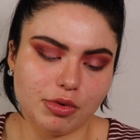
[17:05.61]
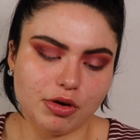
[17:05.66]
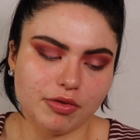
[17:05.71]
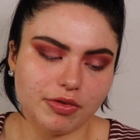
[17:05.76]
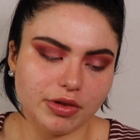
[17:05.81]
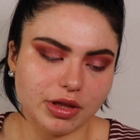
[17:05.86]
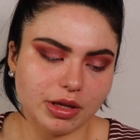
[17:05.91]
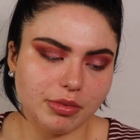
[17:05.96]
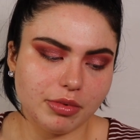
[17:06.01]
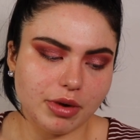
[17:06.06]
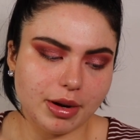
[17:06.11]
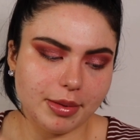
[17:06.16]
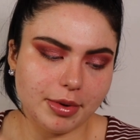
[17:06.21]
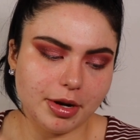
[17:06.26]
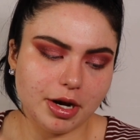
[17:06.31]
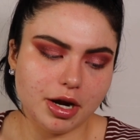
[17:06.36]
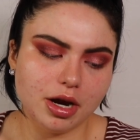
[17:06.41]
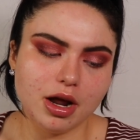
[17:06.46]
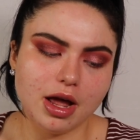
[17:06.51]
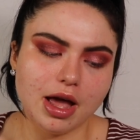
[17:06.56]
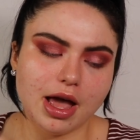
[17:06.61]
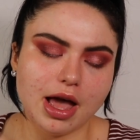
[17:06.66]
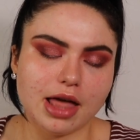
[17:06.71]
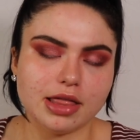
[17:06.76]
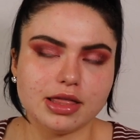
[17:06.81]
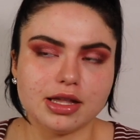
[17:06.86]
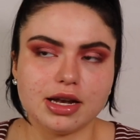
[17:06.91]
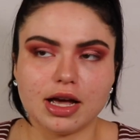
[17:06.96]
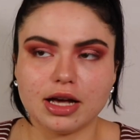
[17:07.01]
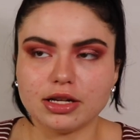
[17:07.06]
pore filling primer,
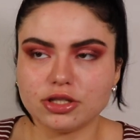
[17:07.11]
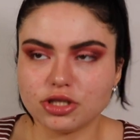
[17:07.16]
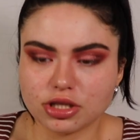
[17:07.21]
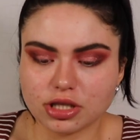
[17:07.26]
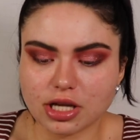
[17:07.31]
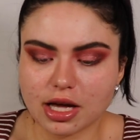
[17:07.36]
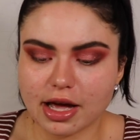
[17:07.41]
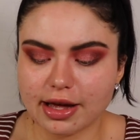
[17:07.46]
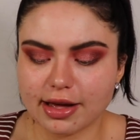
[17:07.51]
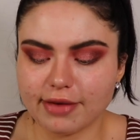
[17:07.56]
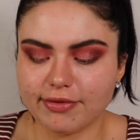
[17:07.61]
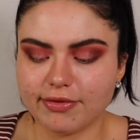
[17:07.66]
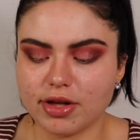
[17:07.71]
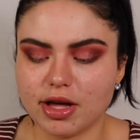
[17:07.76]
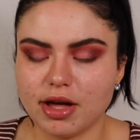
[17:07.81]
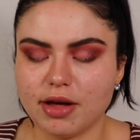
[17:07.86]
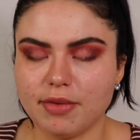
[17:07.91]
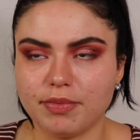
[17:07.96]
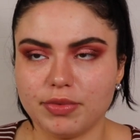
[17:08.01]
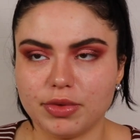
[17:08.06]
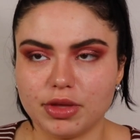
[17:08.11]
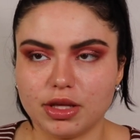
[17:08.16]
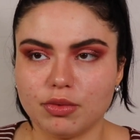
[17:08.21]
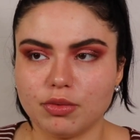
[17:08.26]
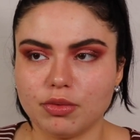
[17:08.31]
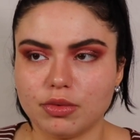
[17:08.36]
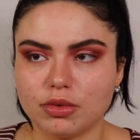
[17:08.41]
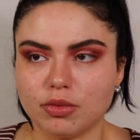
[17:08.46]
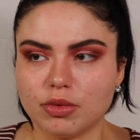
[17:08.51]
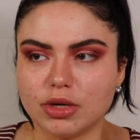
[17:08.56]
and then I just have
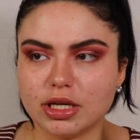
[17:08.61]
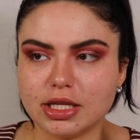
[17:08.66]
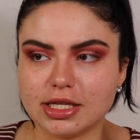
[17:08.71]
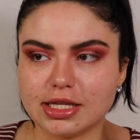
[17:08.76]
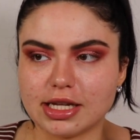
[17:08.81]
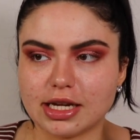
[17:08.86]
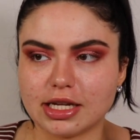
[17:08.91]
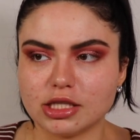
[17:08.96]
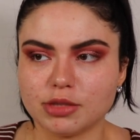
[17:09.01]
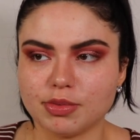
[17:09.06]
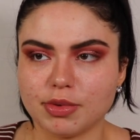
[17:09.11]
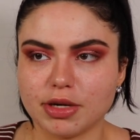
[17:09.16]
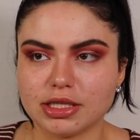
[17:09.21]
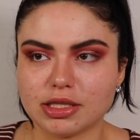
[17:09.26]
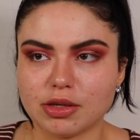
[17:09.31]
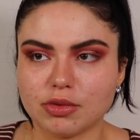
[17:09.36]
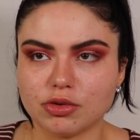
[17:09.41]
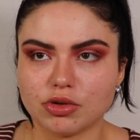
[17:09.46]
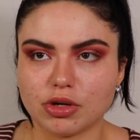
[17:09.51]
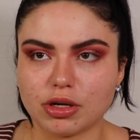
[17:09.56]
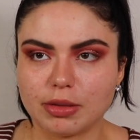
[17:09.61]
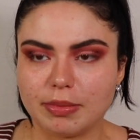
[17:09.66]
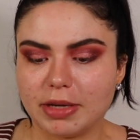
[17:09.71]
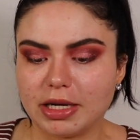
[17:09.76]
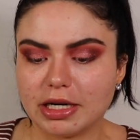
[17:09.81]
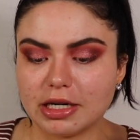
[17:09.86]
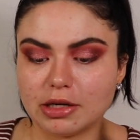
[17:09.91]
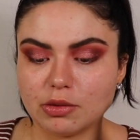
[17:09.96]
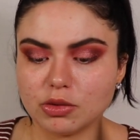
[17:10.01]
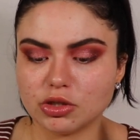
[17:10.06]
one of the setting sprays that was
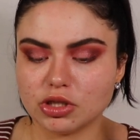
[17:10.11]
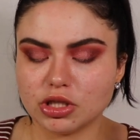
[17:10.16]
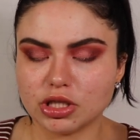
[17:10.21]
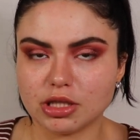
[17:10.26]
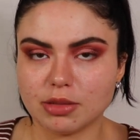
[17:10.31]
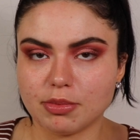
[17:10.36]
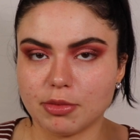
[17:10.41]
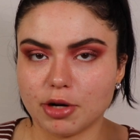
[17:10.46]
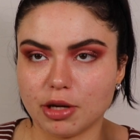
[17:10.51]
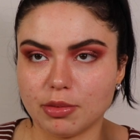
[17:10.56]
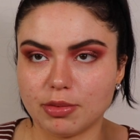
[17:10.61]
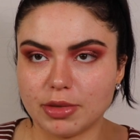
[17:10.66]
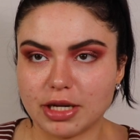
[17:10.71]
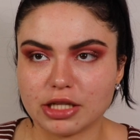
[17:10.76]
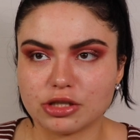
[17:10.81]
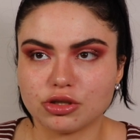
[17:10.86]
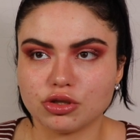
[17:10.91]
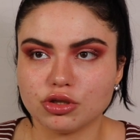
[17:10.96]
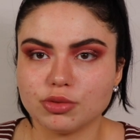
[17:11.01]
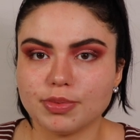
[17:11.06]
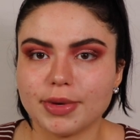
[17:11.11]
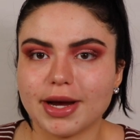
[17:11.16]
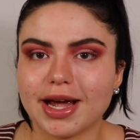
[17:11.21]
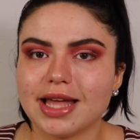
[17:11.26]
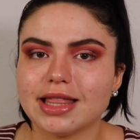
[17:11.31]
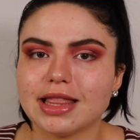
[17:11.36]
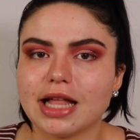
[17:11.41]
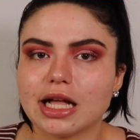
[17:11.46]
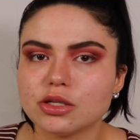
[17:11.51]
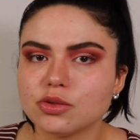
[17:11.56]
recommended, which is the Mario Badescu spray,
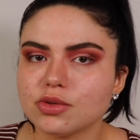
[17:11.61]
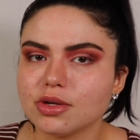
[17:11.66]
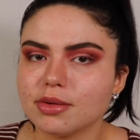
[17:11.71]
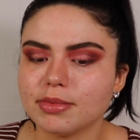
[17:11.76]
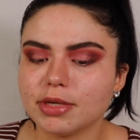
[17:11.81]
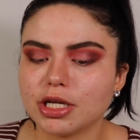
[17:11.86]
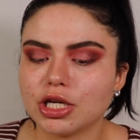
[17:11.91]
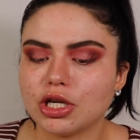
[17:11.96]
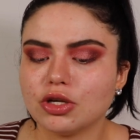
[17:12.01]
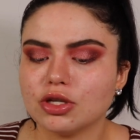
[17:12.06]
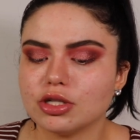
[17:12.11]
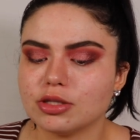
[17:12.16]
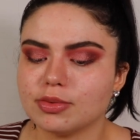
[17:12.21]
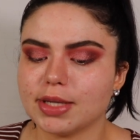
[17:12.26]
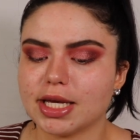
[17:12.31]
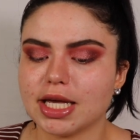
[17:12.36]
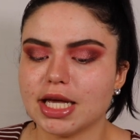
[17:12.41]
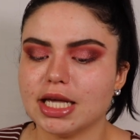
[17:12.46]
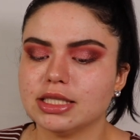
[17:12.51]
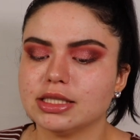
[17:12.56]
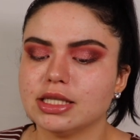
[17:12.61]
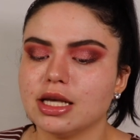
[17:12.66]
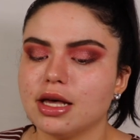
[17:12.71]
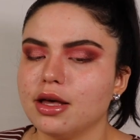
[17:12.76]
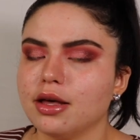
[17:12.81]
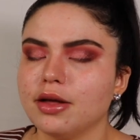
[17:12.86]
and that's what I'm gonna use because